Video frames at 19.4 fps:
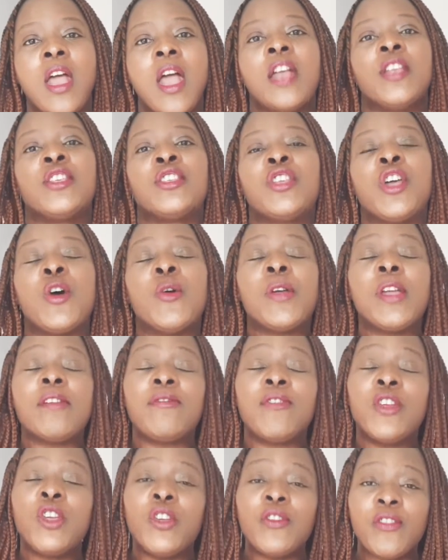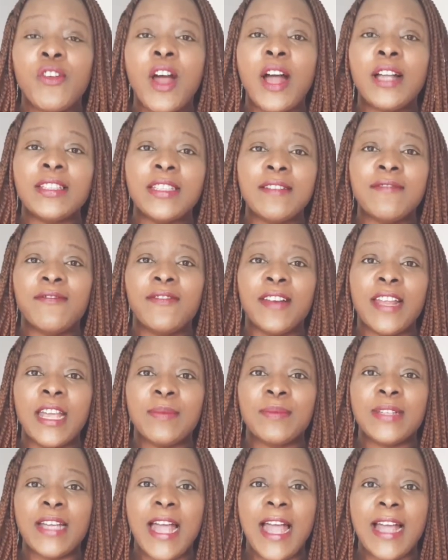So if you've got
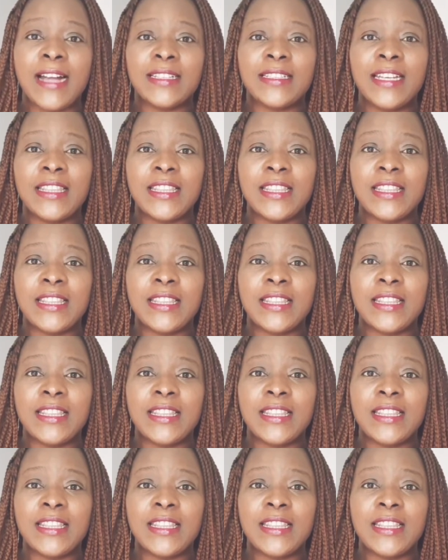inflamed acne,